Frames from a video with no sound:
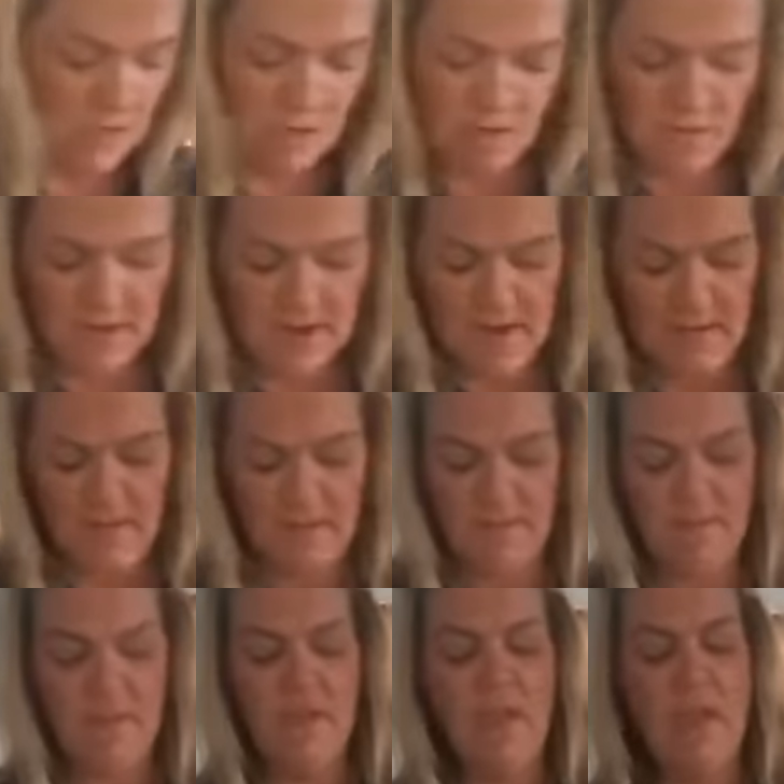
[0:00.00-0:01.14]
All right.
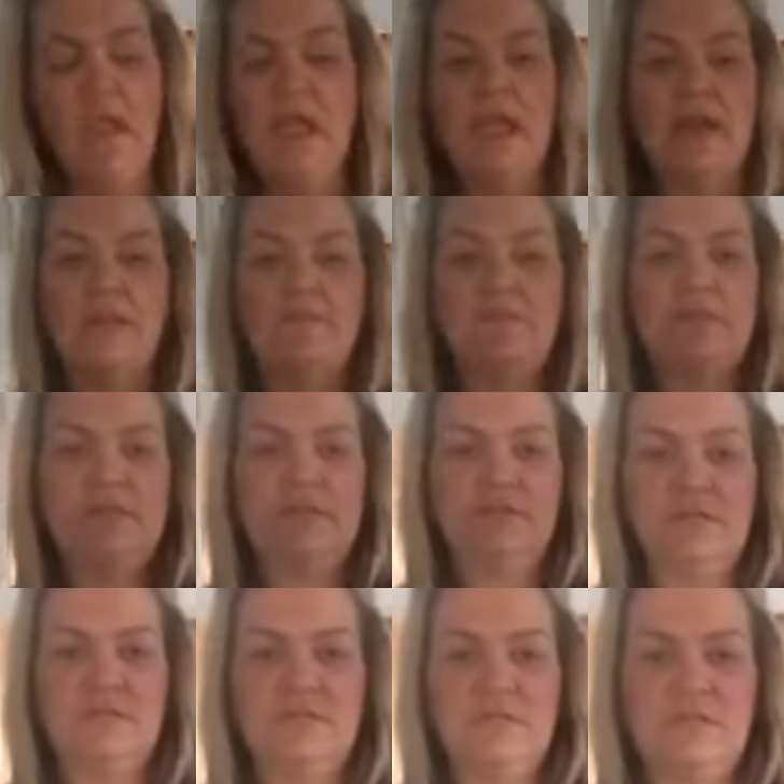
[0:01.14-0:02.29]
And this is
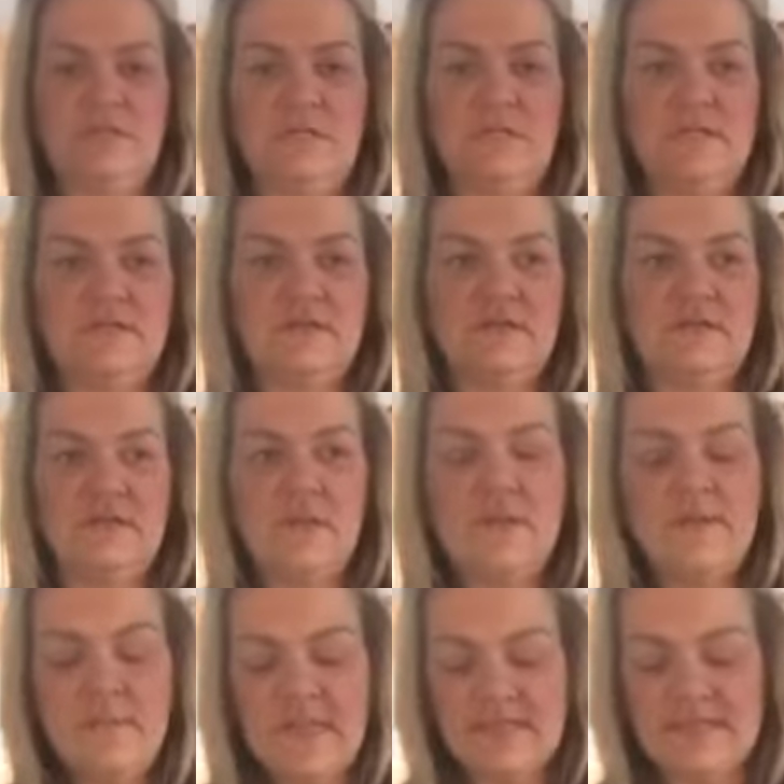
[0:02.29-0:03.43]
what I'm doing to this, because I
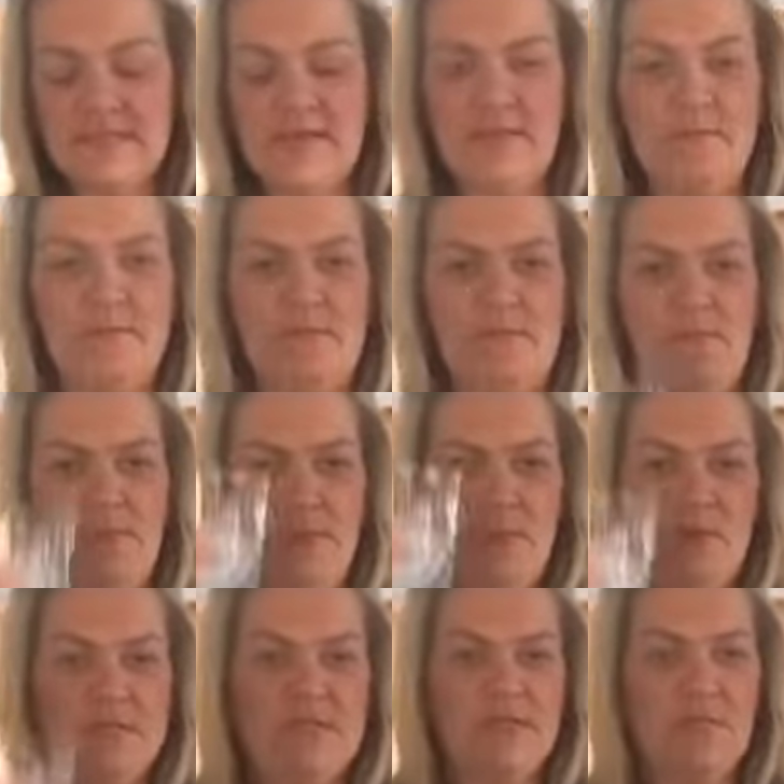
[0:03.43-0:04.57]
want to mix it, but
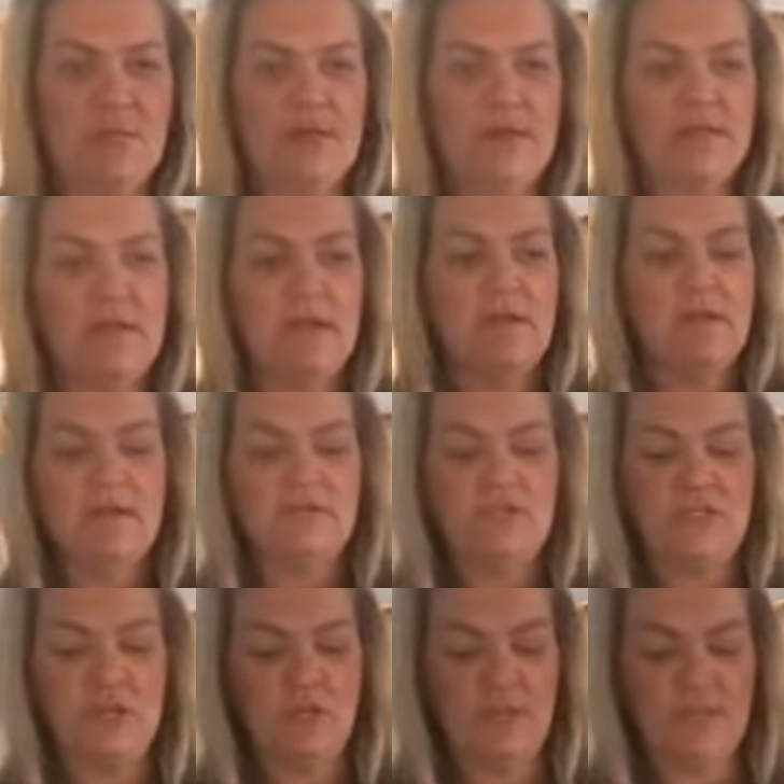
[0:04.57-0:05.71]
once I pour it in there, I
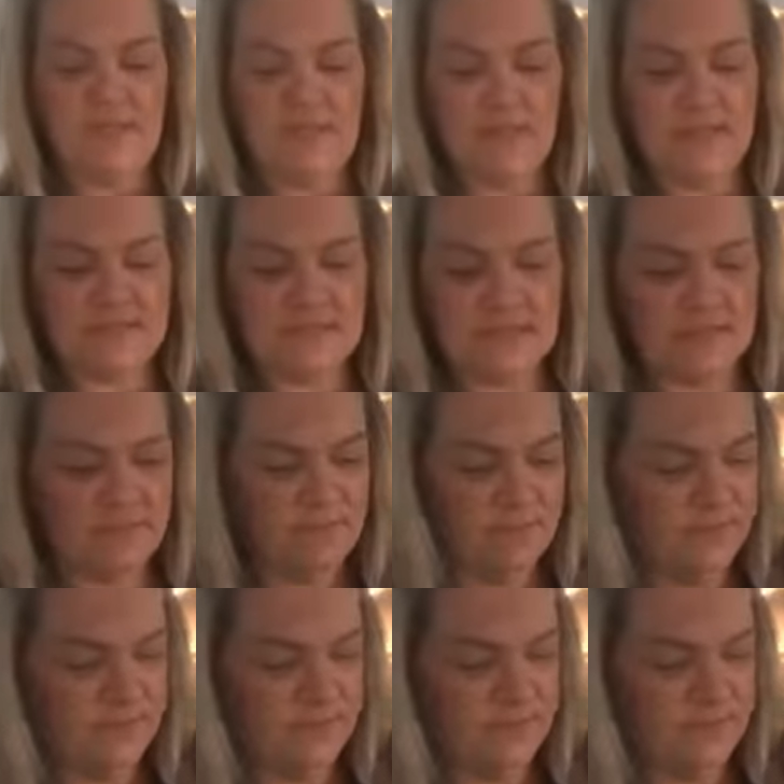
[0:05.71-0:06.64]
don't want the ice in.